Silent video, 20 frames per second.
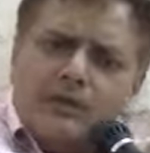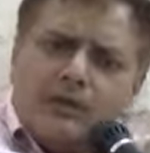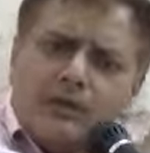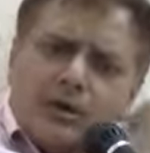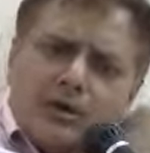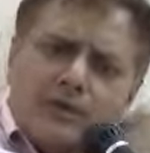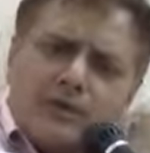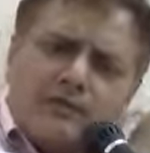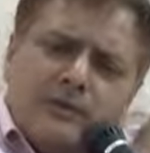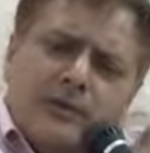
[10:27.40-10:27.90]
the
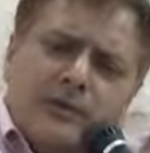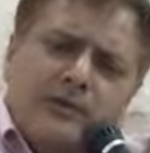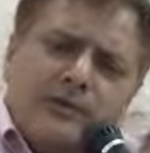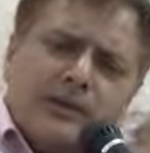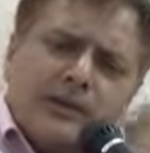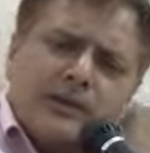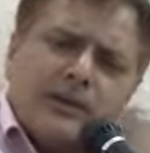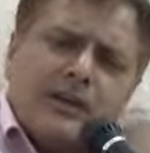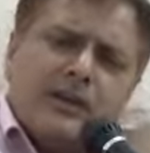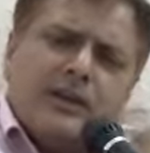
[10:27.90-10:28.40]
cost will
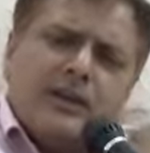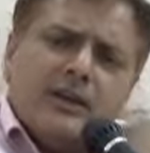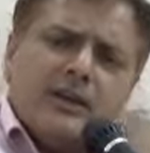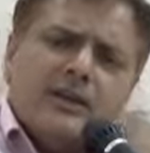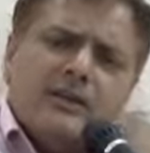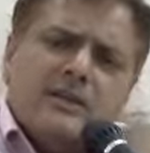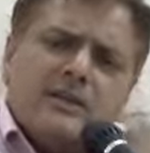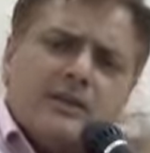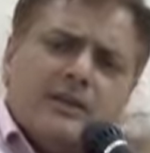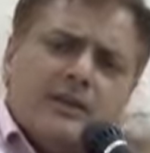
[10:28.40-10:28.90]
further
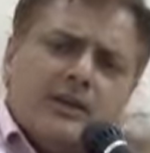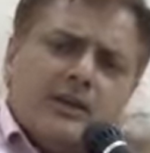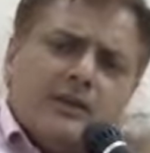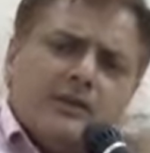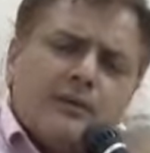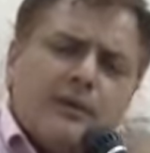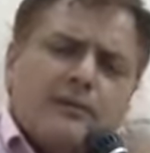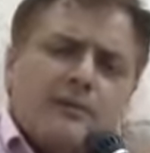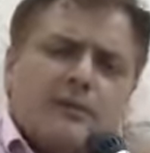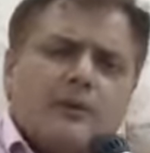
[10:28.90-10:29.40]
decrease
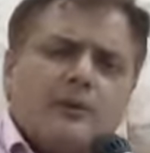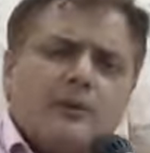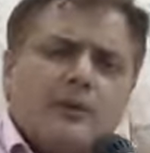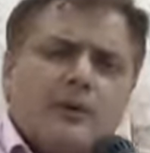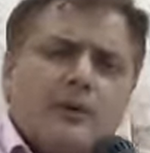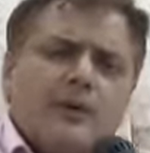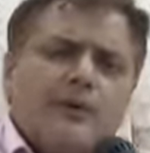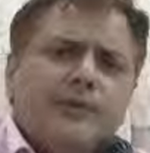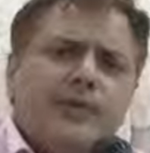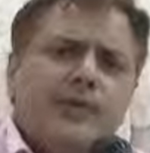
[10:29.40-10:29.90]
from
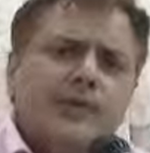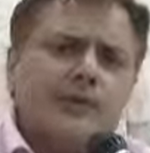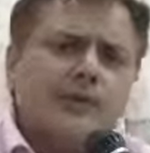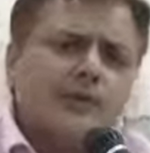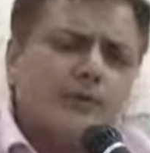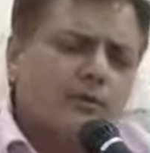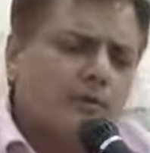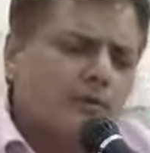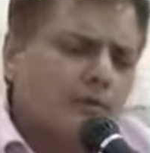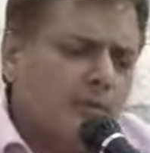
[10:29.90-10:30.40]
225
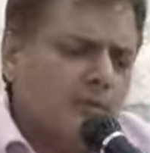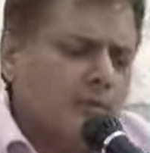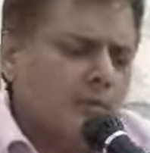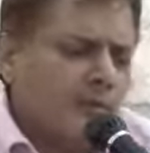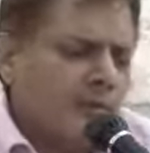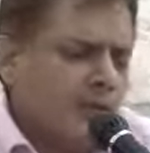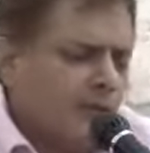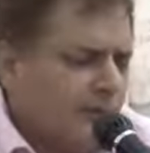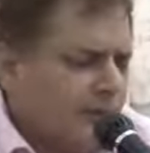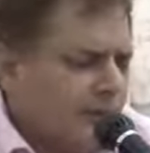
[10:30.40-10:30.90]
crore to
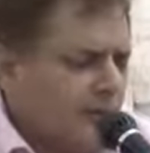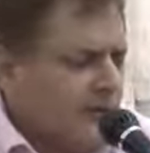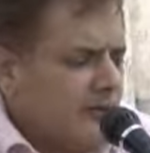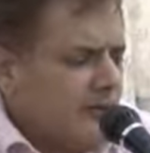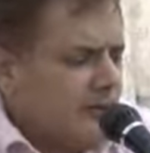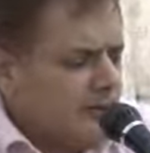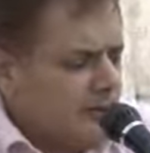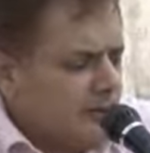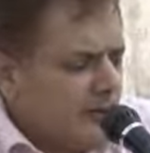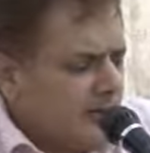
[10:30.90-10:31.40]
mere
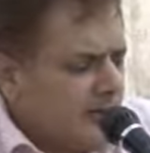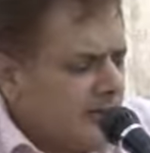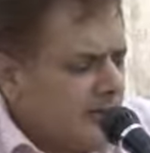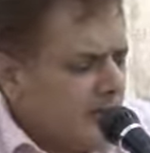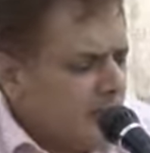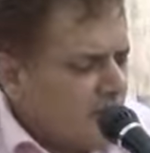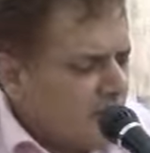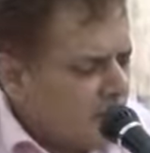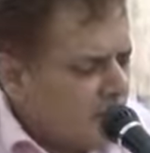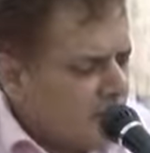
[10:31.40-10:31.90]
10
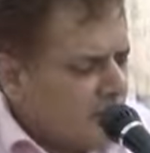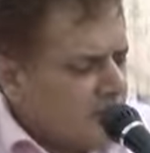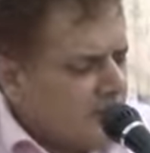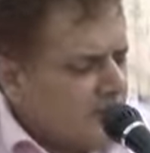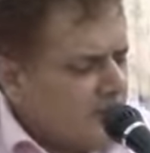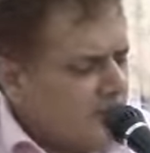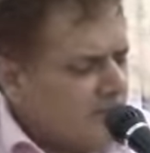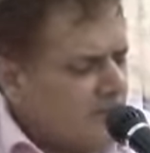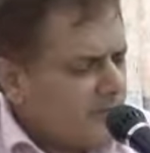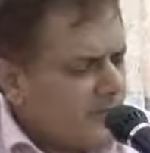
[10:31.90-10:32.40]
crore
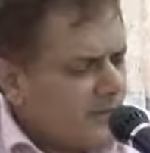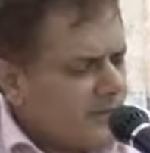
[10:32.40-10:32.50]
rupees.